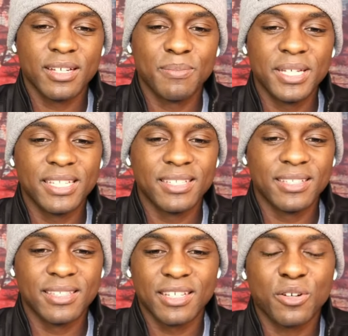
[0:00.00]
I mean,
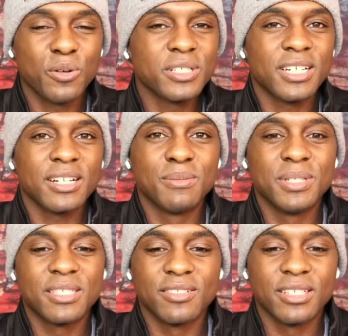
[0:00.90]
the court
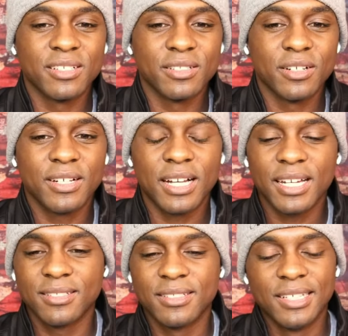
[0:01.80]
documents are there, though. I
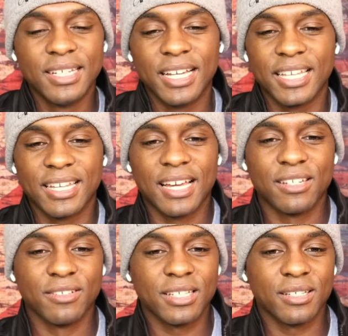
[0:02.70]
don't, again, I
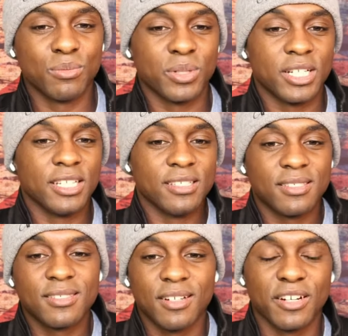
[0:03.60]
don't get what
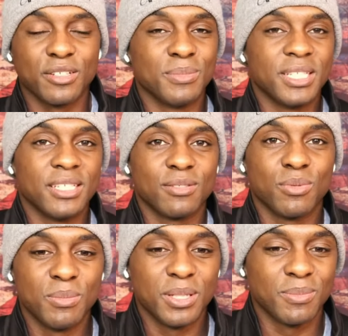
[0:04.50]
his argument is,
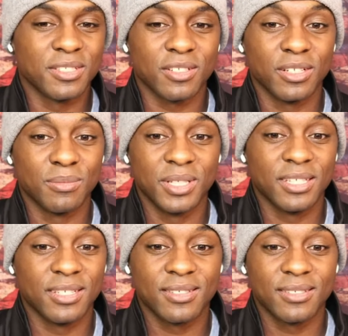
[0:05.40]
what Meek Mill's argument
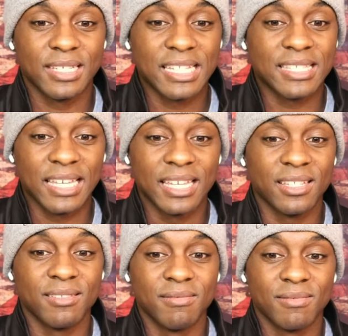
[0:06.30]
is. It's
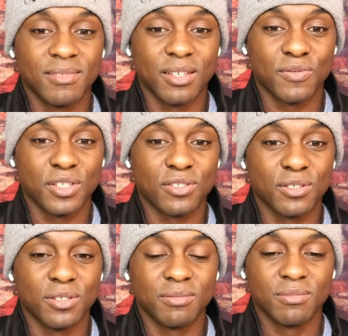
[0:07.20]
in official